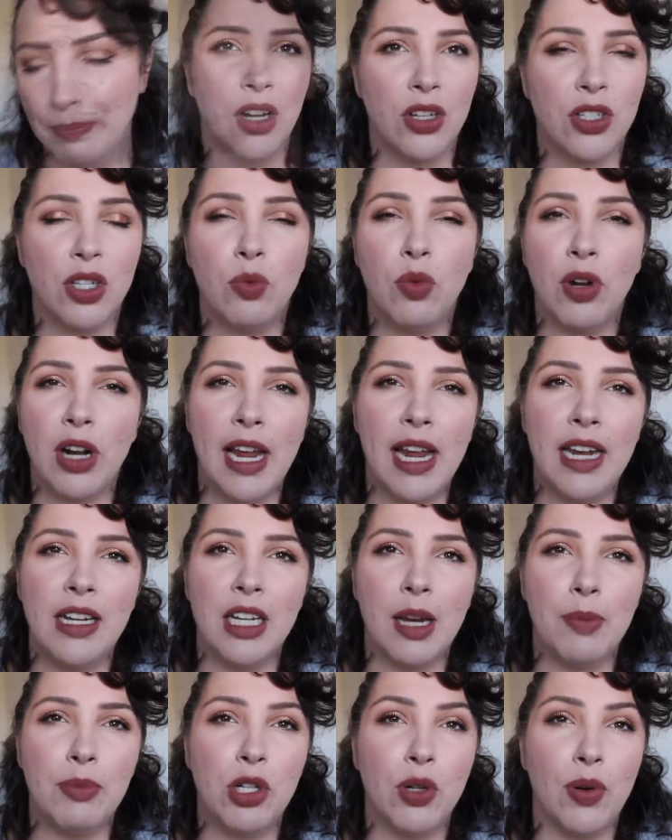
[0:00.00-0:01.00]
So what I
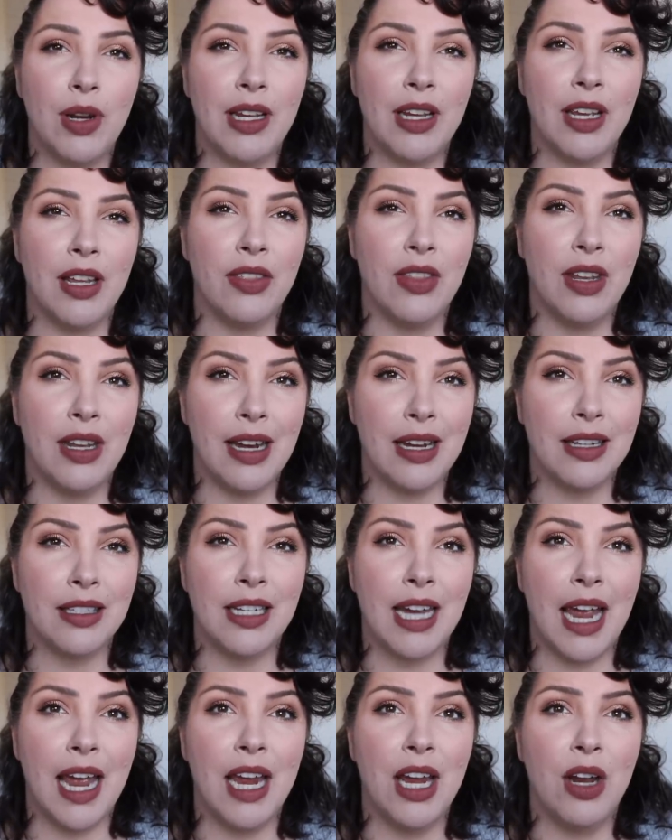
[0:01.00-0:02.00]
ended up doing the next
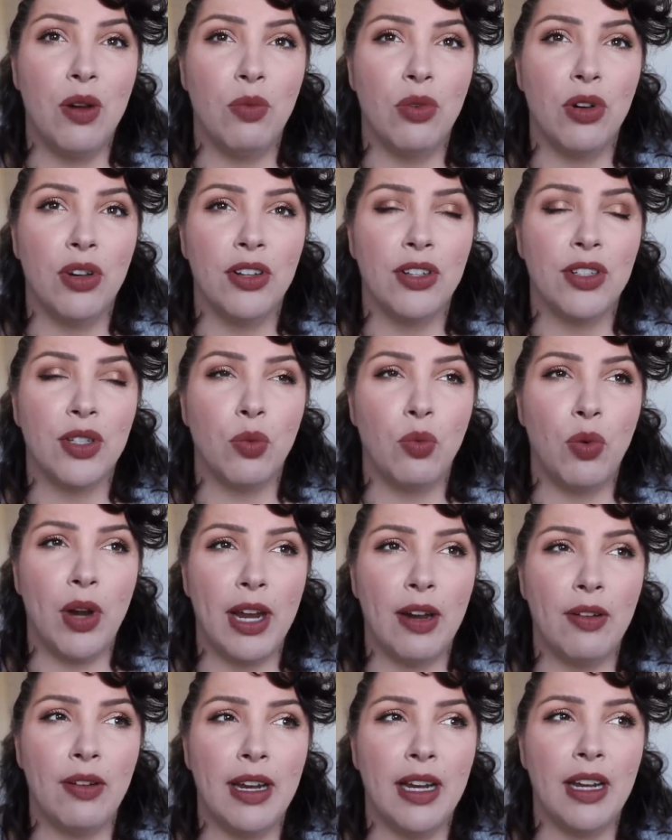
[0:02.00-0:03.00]
day was
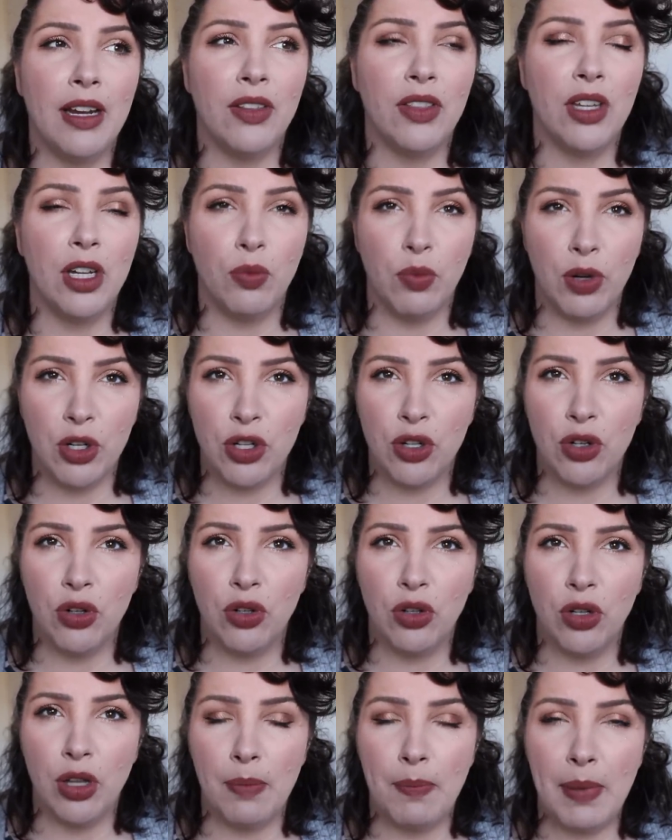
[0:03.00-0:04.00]
wearing the
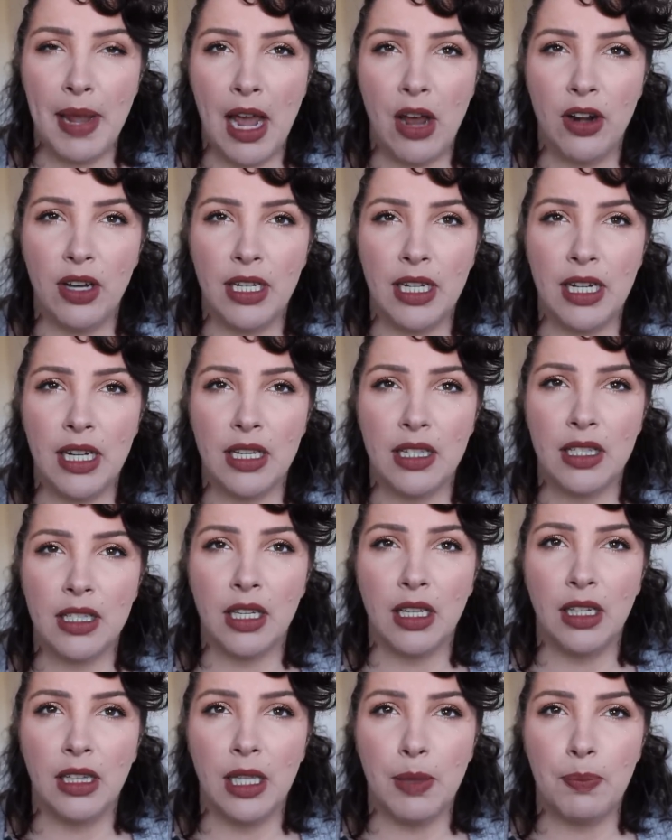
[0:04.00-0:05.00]
original Powder
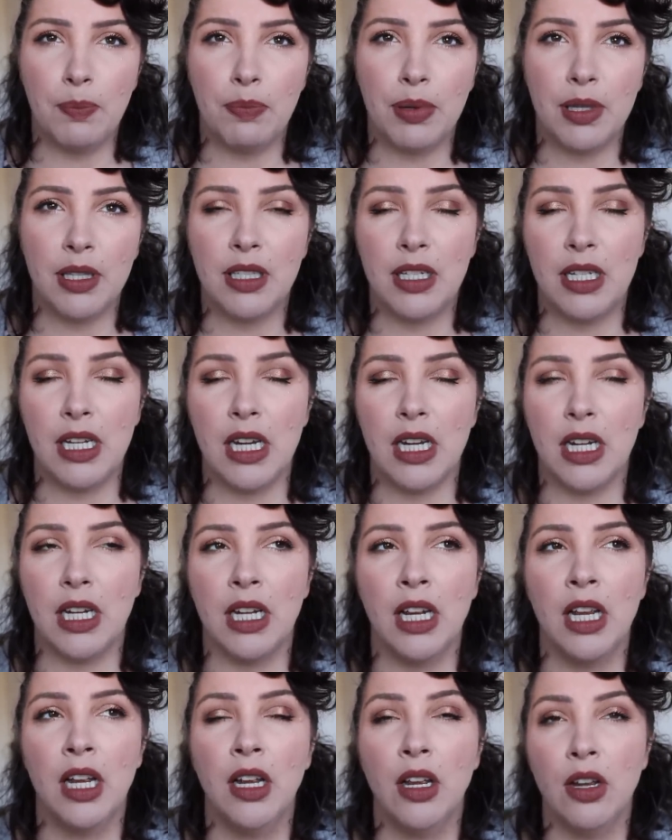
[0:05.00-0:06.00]
Kiss
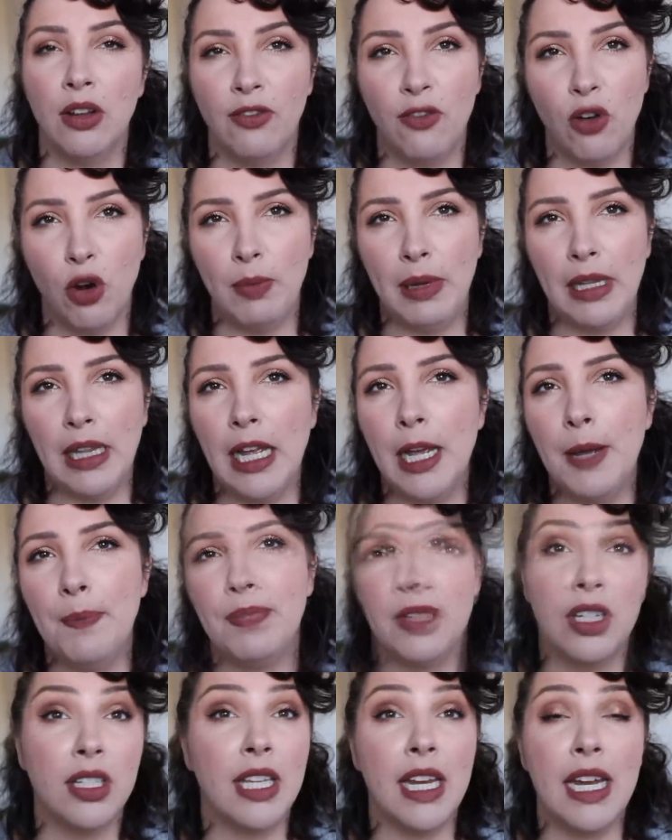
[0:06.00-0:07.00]
lipstick
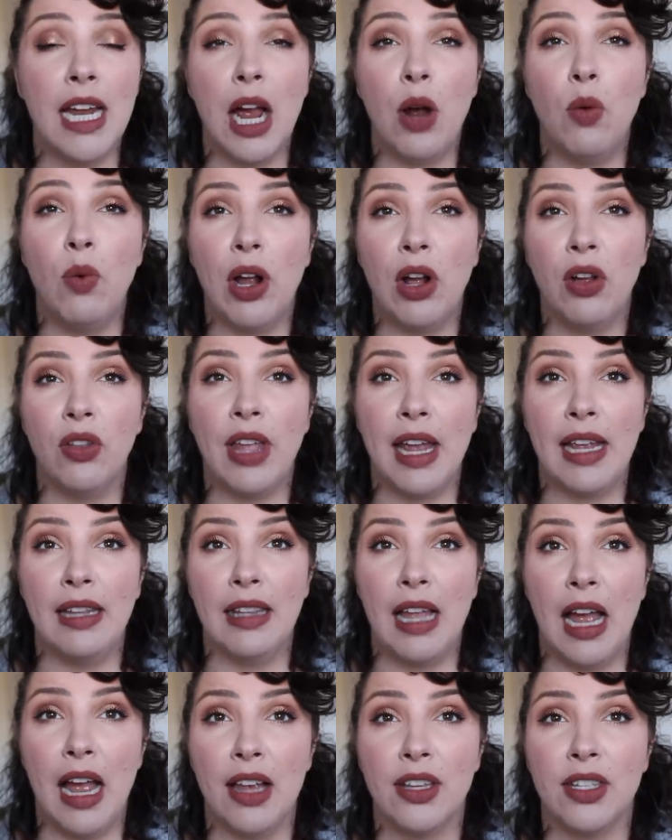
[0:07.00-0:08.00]
formula to see how well they
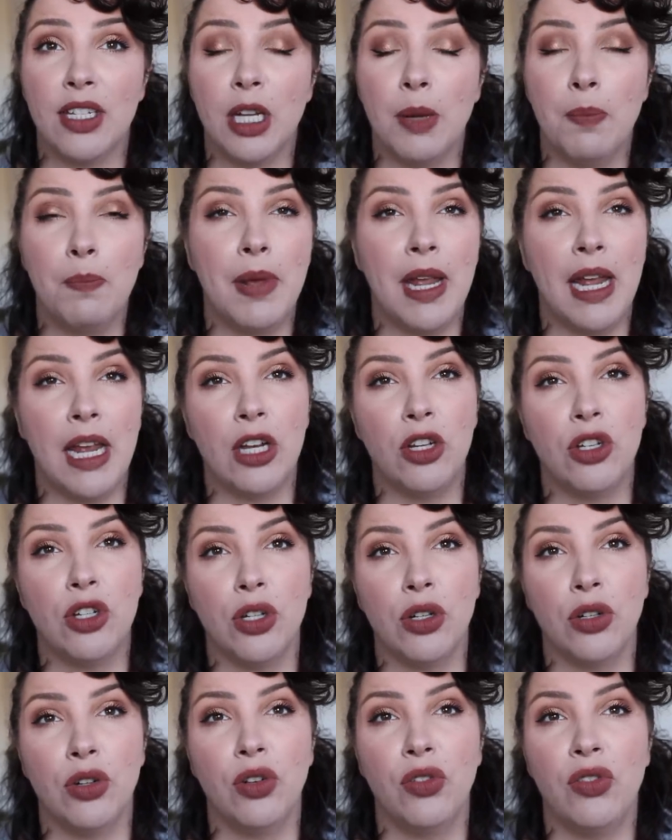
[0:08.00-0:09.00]
last compared
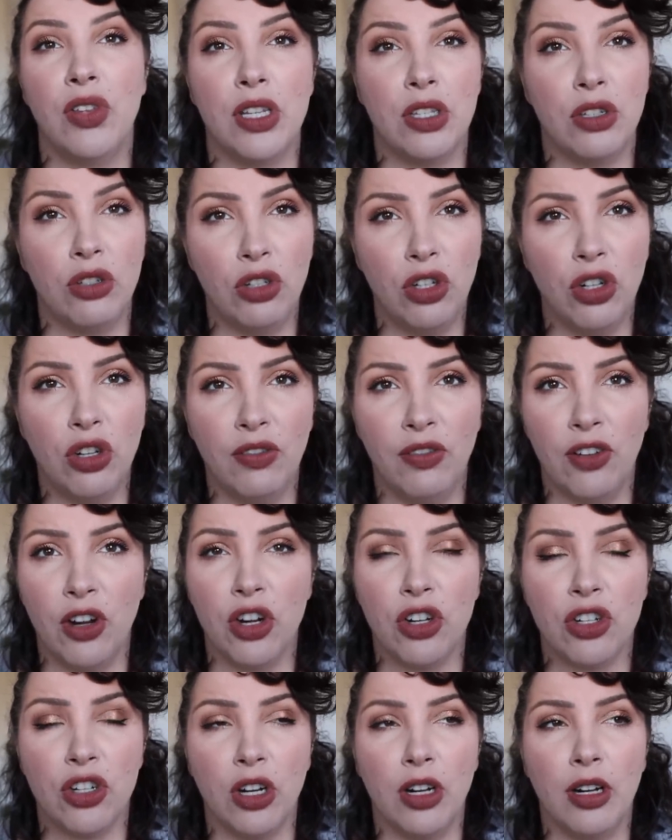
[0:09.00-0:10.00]
to this new
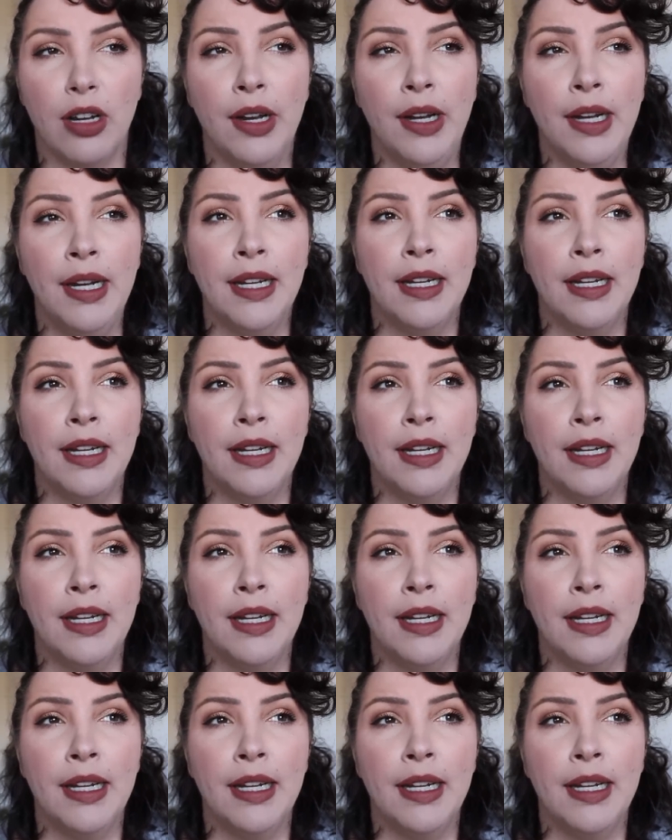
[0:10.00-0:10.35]
version.